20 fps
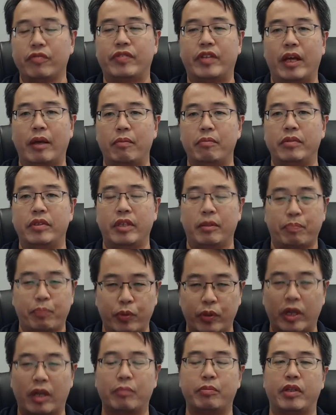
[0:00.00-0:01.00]
of them did
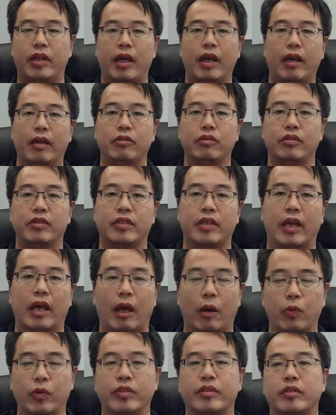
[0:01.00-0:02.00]
put up the hand to say,
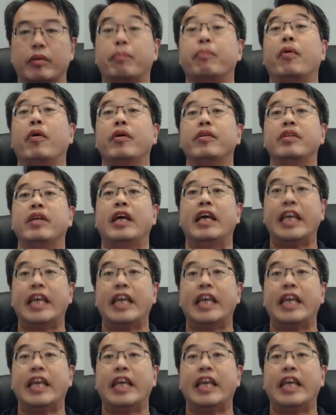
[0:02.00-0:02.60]
I will support,